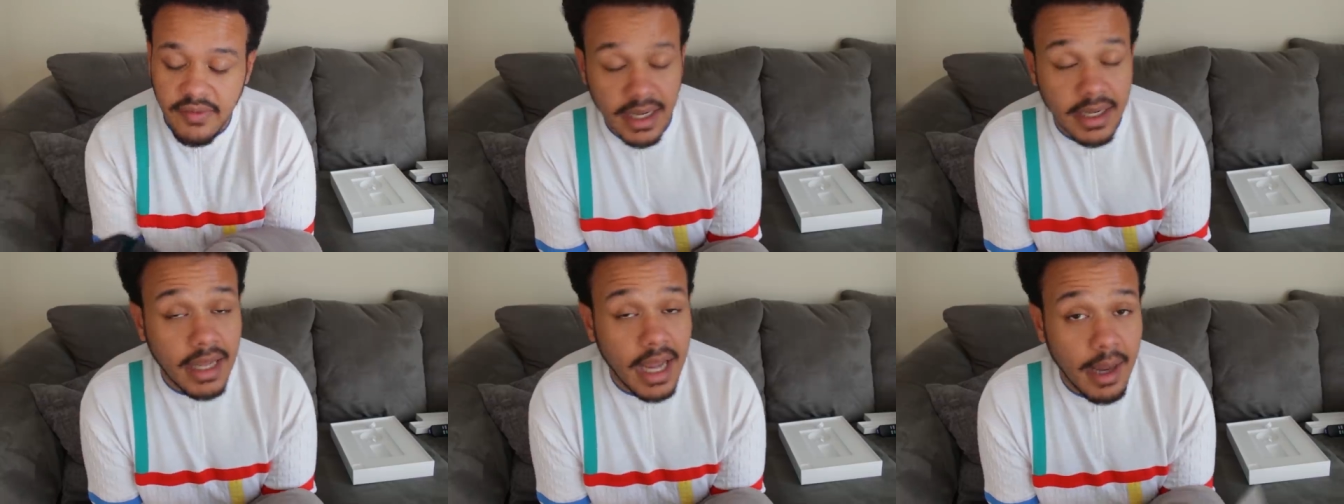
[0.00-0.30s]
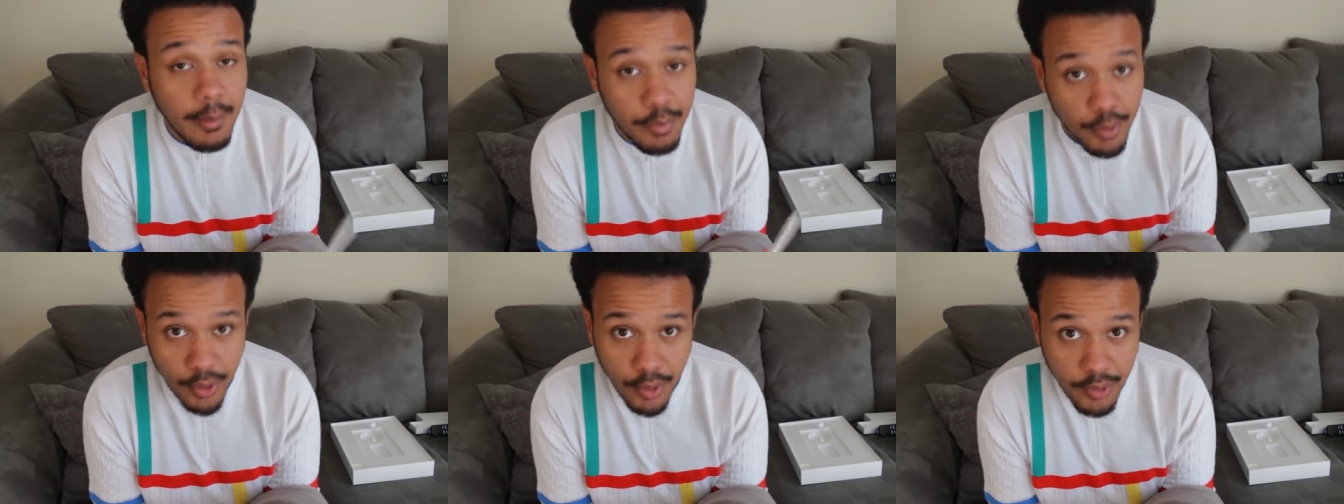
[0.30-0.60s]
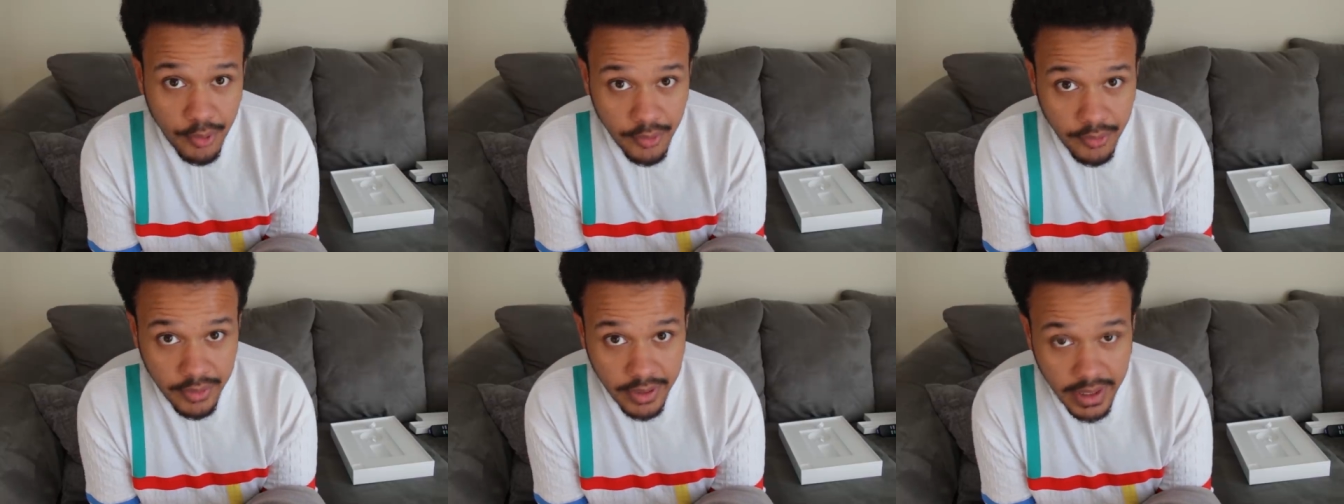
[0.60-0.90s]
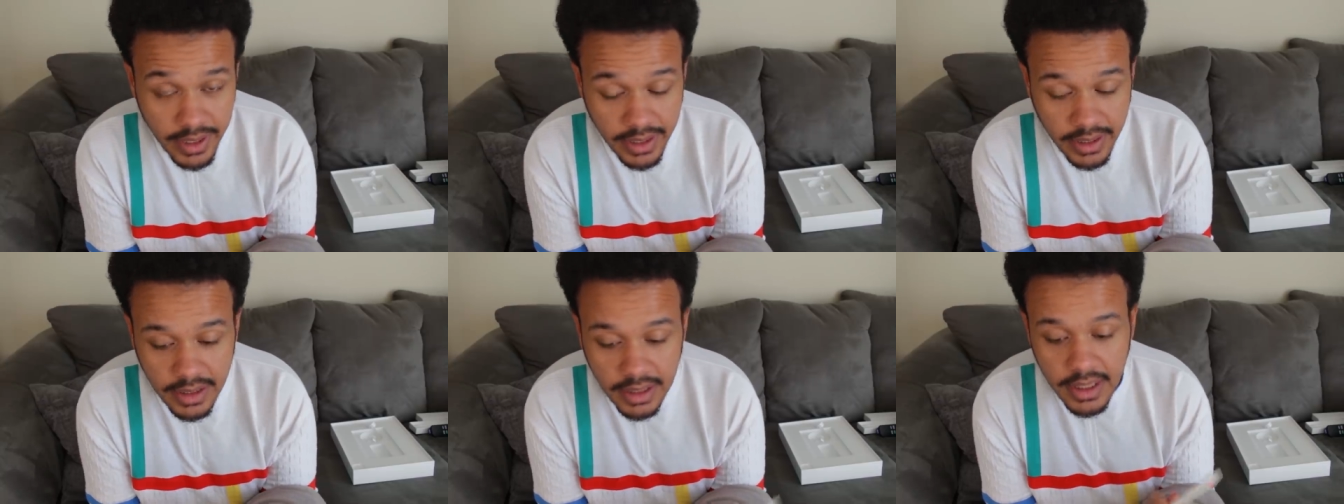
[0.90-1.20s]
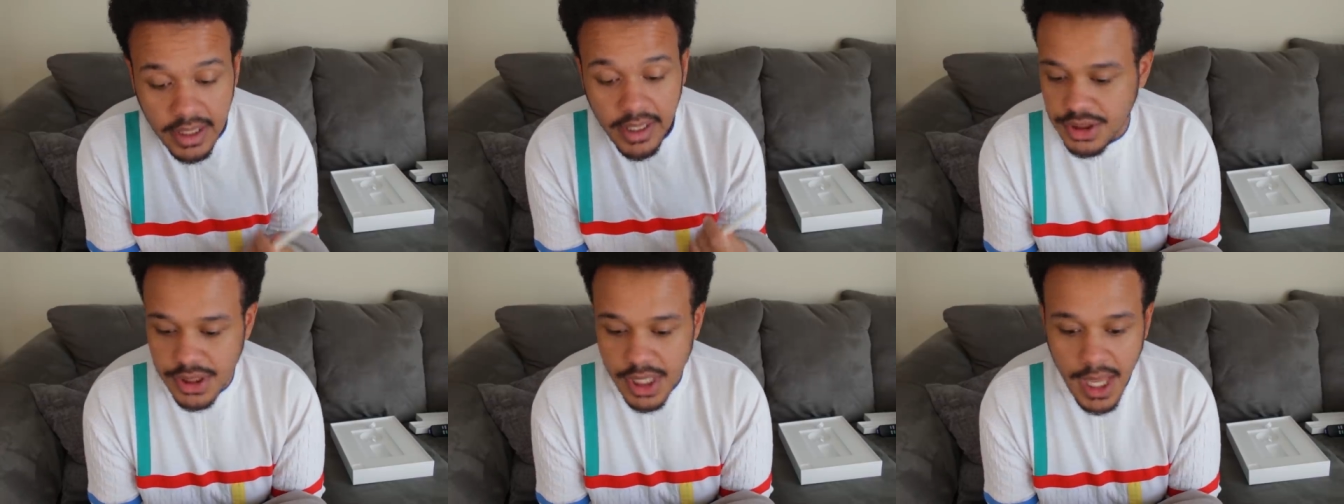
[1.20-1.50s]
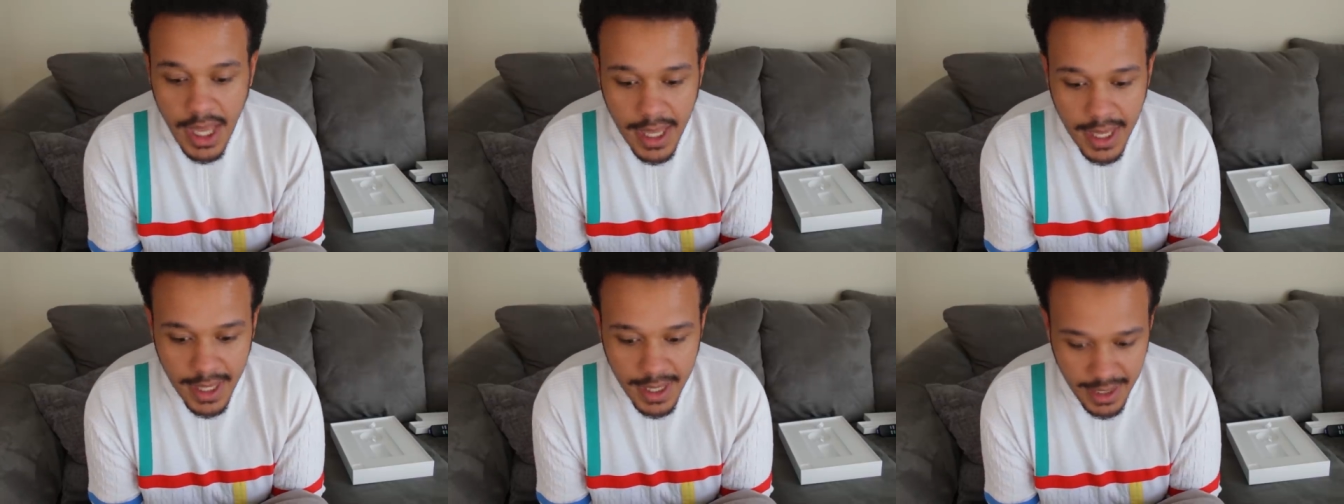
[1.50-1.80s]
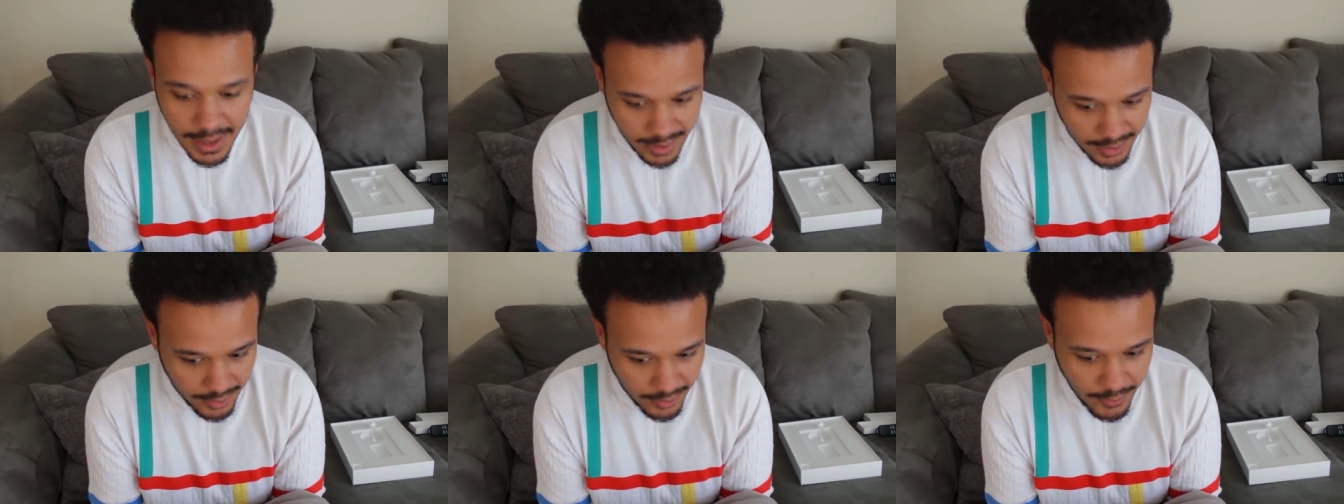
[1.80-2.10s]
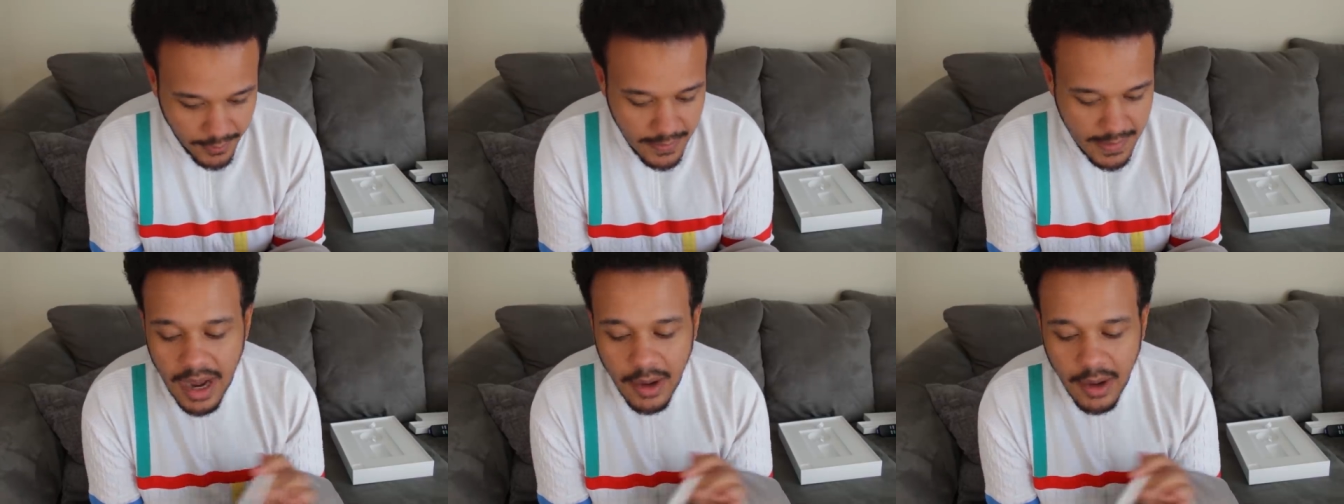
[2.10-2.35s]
I got Procreate. So,